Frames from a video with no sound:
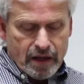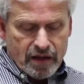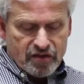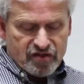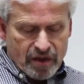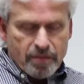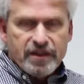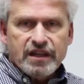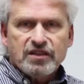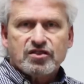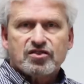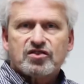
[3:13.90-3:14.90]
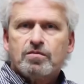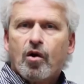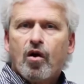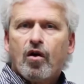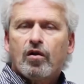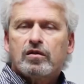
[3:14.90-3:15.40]
Some of these are
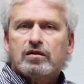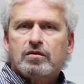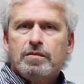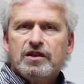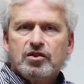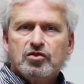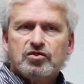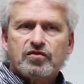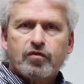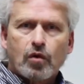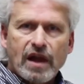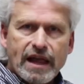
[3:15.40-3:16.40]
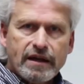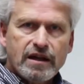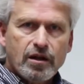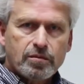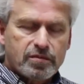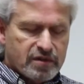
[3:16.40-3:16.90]
small to be used for
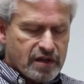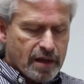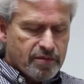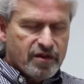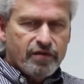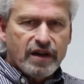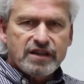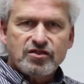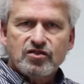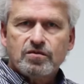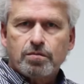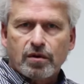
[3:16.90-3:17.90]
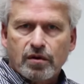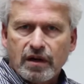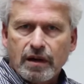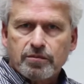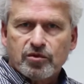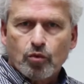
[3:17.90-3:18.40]
handheld type devices,
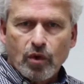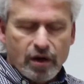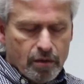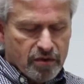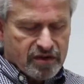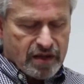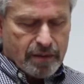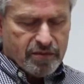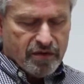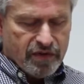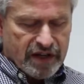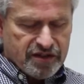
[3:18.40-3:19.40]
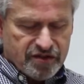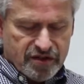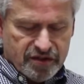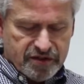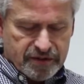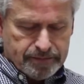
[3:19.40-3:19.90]
perhaps wearable type
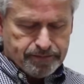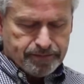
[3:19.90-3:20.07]
devices.